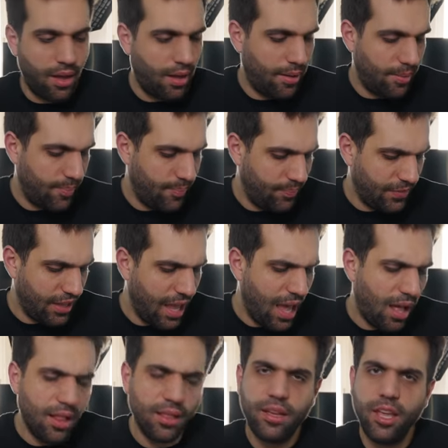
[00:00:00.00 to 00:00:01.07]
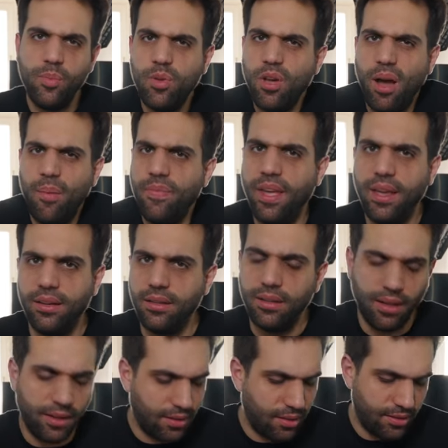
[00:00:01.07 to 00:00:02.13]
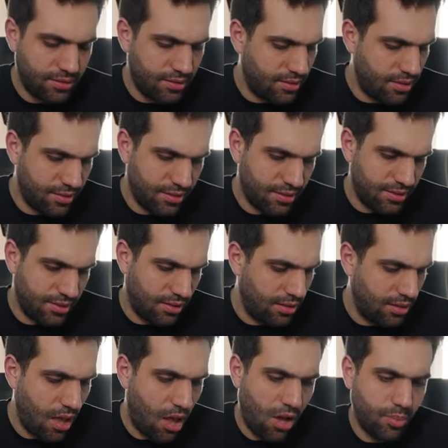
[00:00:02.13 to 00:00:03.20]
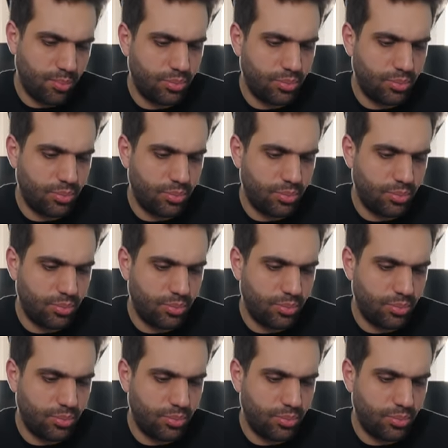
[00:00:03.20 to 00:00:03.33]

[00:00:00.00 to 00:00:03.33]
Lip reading: Yeah, I'll keep you updated. Like this is a long